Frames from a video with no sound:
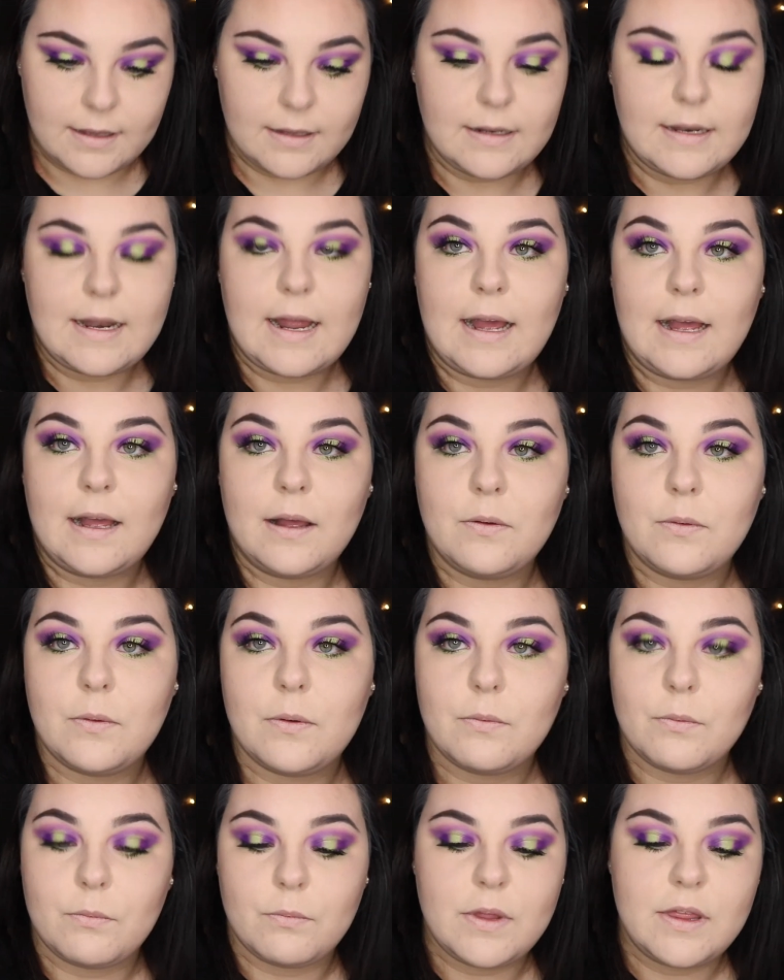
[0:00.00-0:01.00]
Now
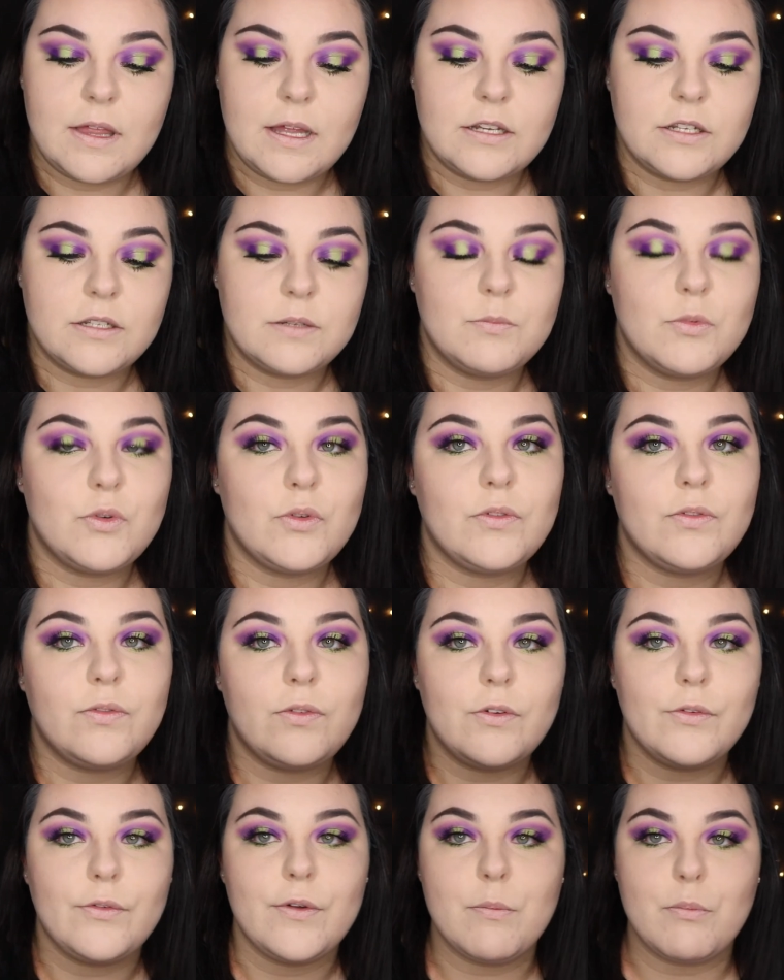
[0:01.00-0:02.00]
with a small
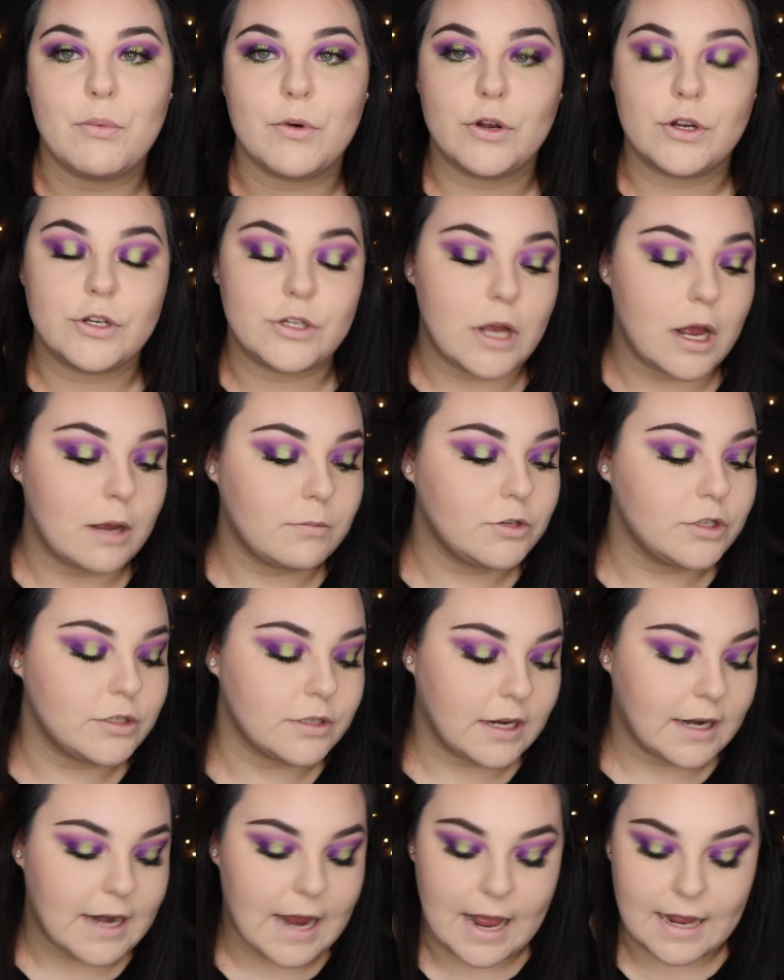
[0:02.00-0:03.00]
fluffy brush, I'm
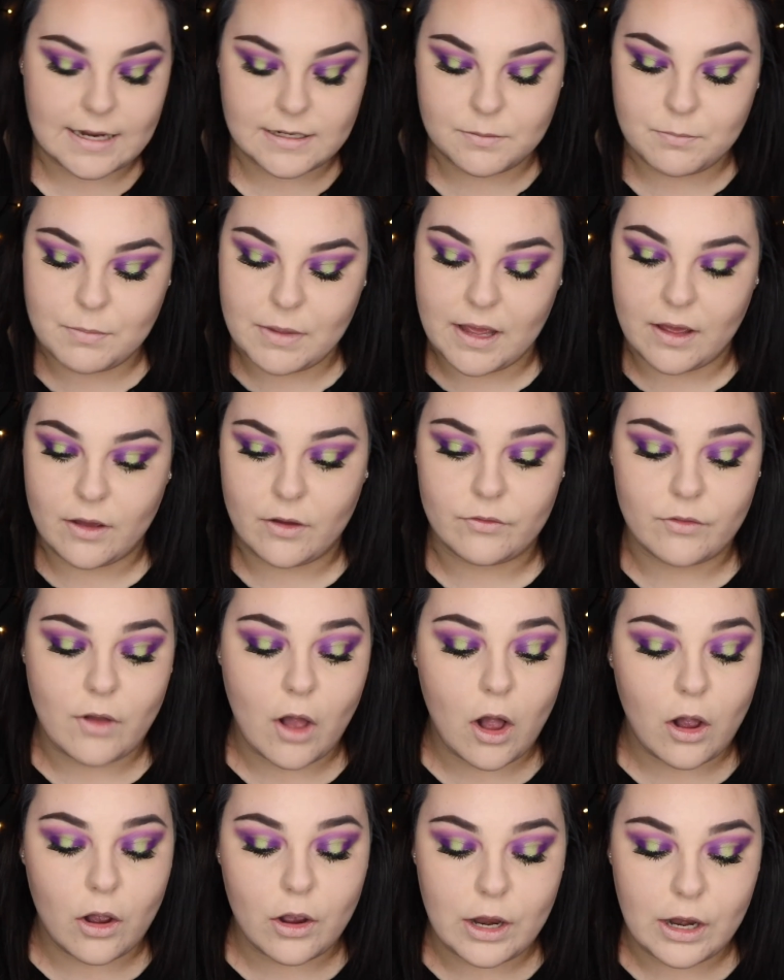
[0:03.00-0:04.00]
just going to add a bit of
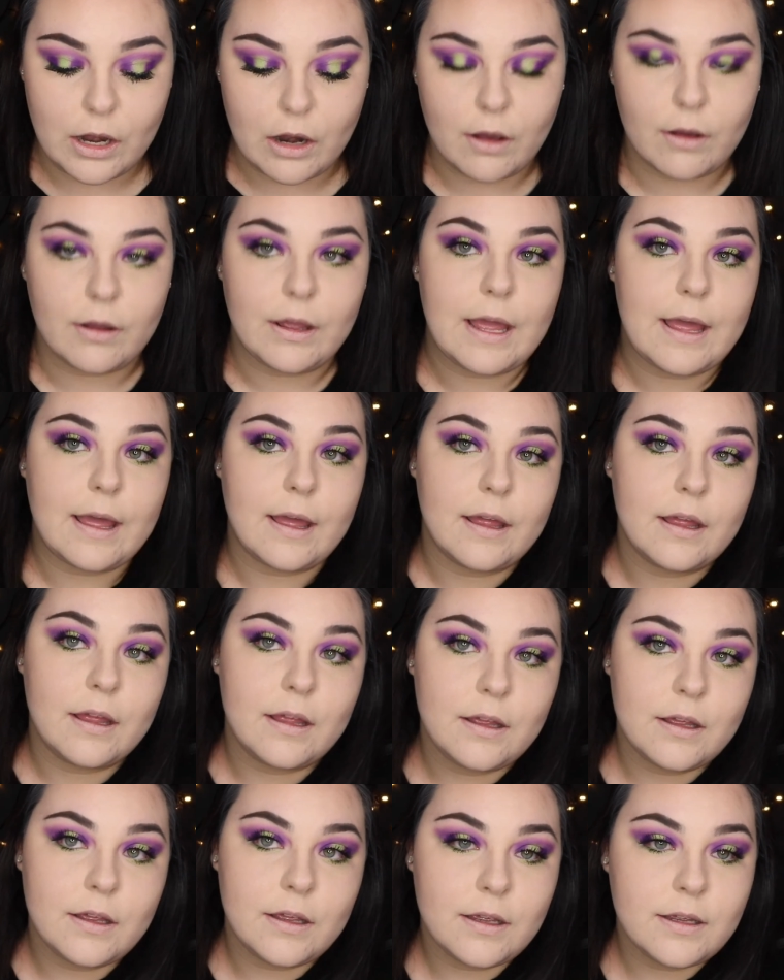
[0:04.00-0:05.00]
highlight
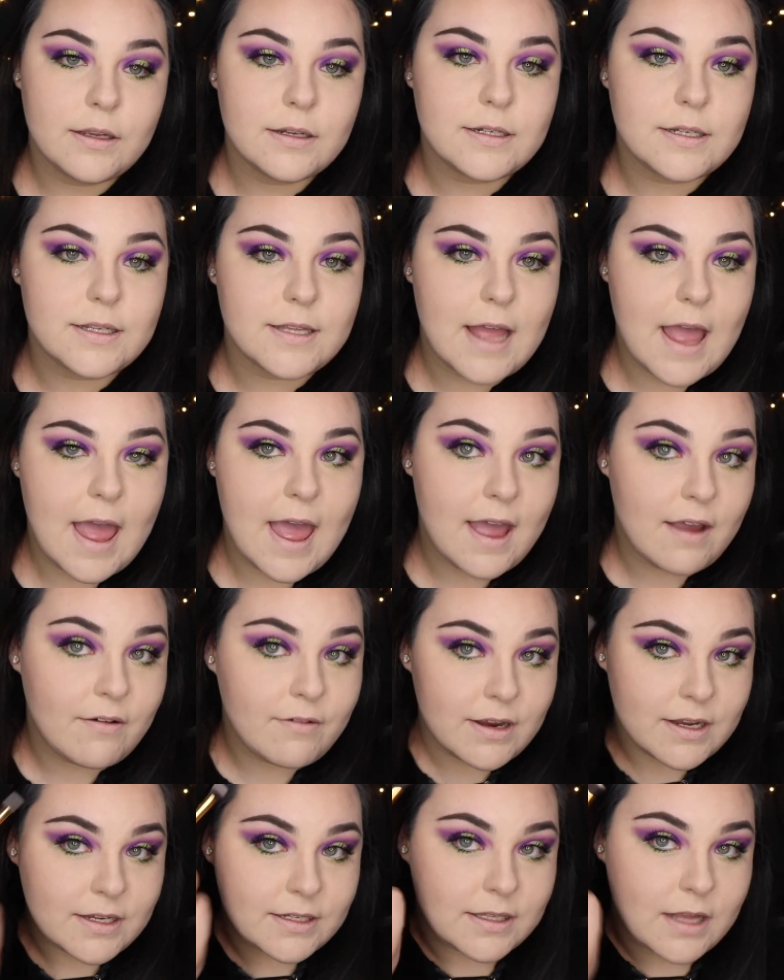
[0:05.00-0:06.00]
to the
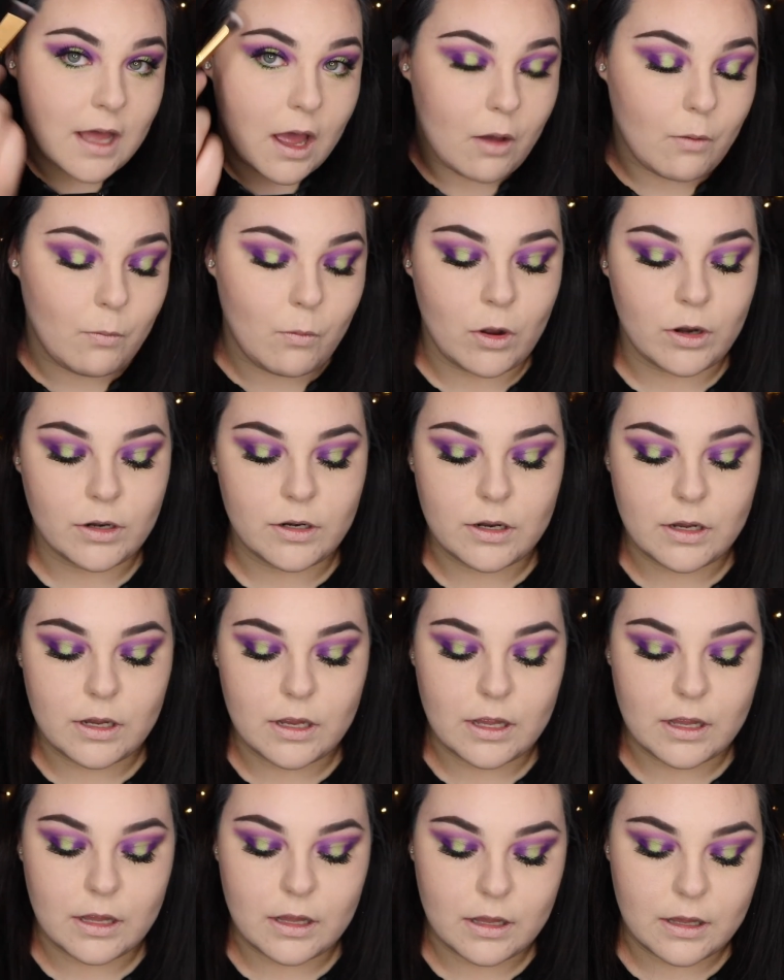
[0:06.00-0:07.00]
areas that I want
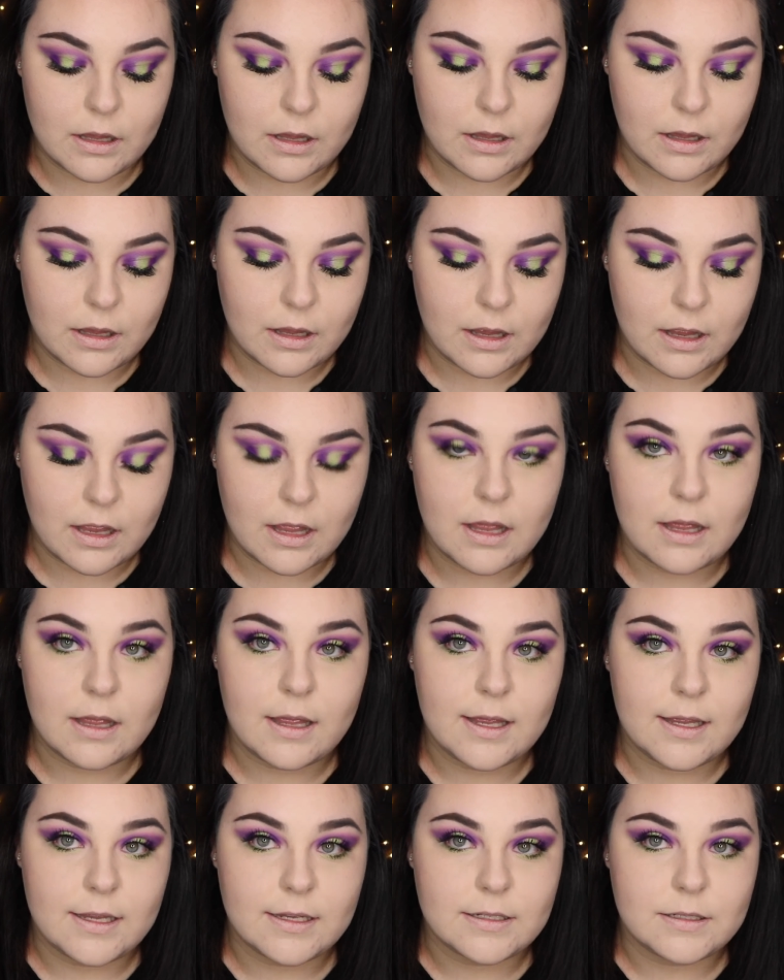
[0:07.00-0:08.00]

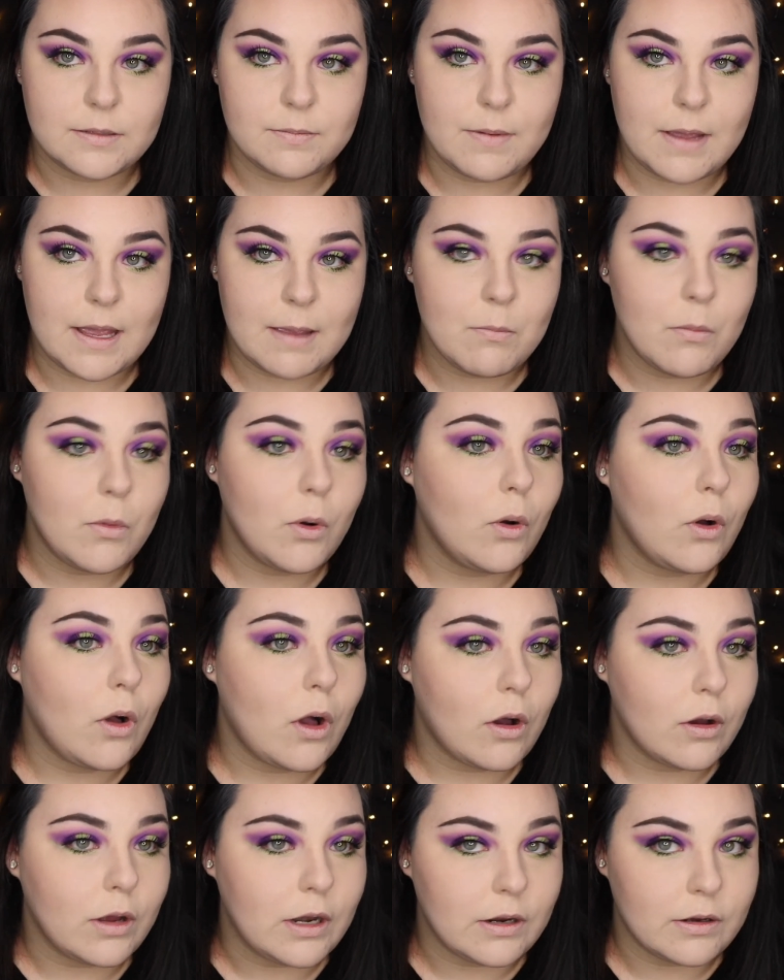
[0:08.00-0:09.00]
to be more
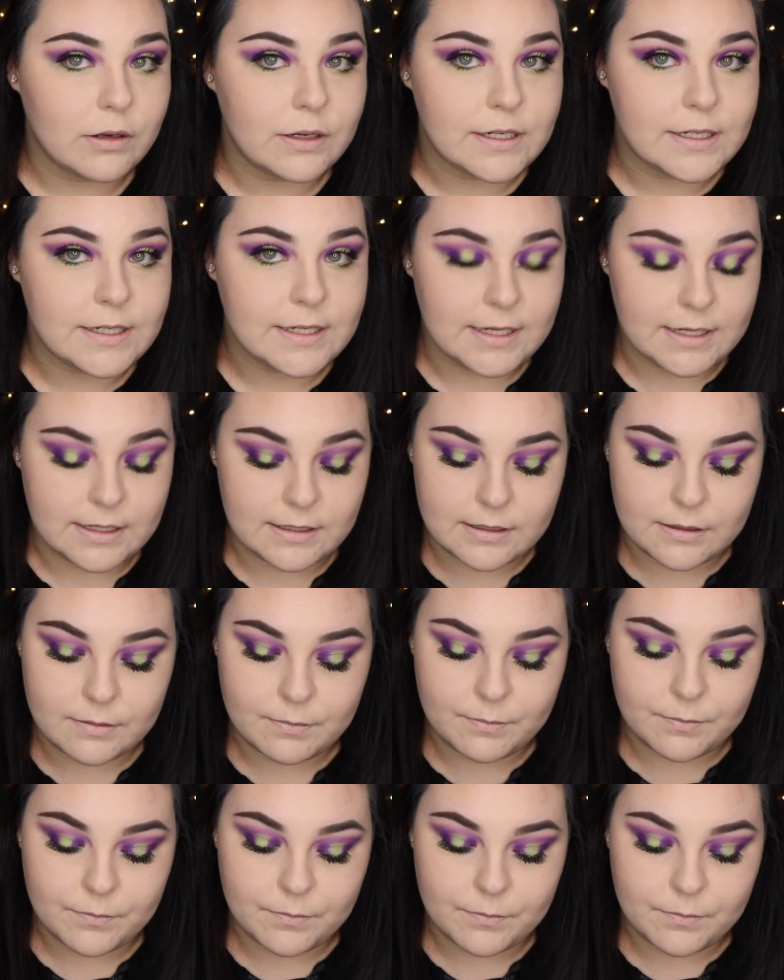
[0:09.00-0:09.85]
highlighted.